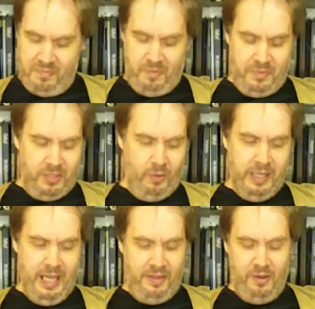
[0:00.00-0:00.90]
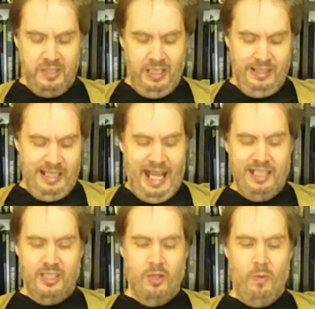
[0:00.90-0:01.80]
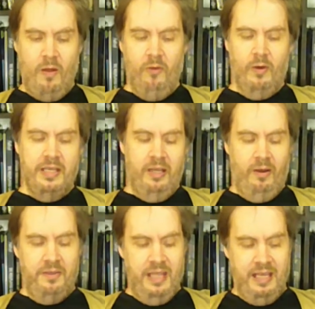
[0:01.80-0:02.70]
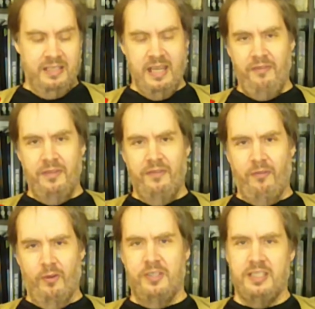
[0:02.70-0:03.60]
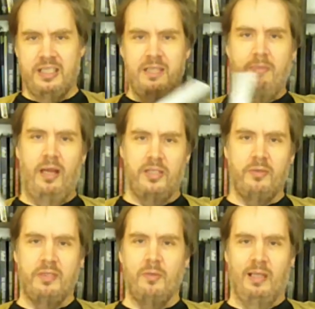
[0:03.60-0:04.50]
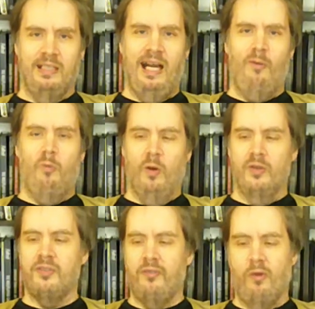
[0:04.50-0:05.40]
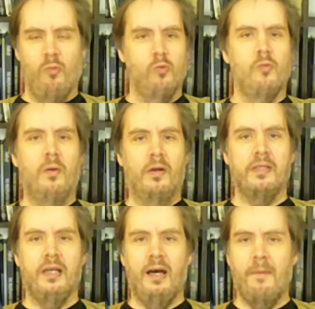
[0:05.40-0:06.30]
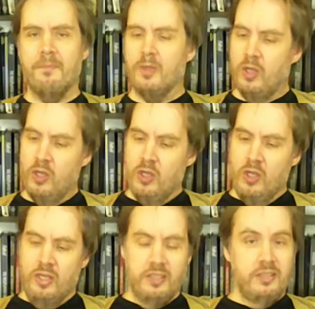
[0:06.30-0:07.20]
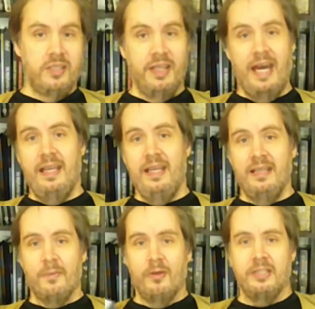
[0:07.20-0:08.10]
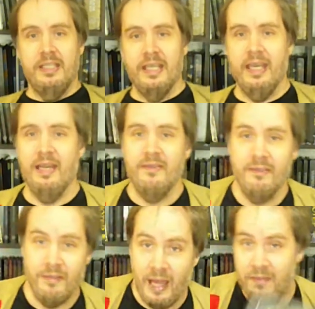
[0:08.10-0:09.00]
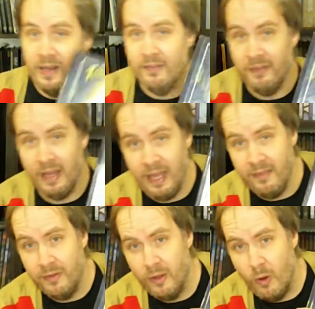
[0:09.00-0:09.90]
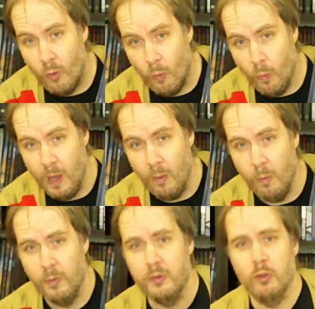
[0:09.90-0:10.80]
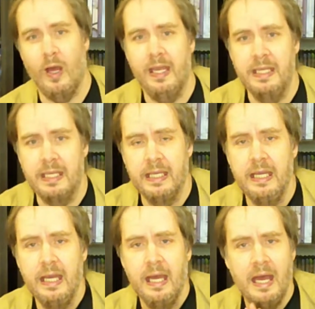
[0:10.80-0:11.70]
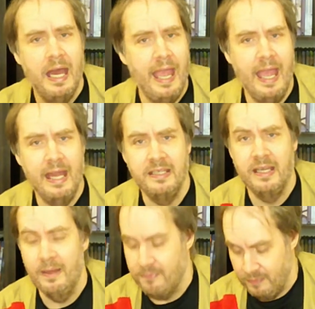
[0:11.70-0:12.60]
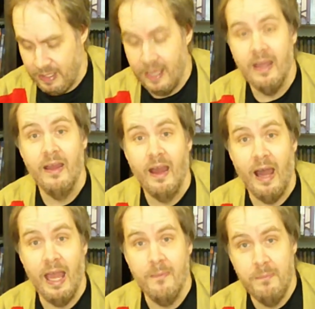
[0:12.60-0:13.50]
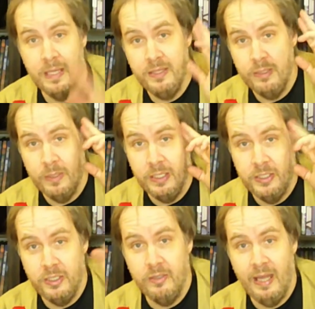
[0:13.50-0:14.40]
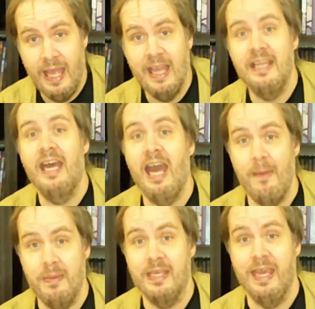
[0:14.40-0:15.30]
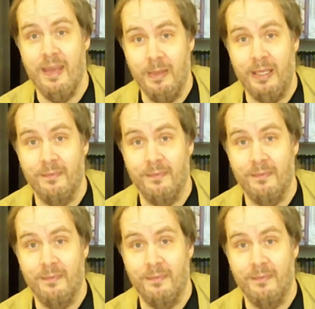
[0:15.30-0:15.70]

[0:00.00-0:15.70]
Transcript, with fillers: So again, there's a lot to go over in here, and, and definitely for 60 bucks, you could do a lot worse for a rule book. Um, to that end, I'm going to say again, five out of five, well worth trying, and uh, I bid you adieu and happy gaming.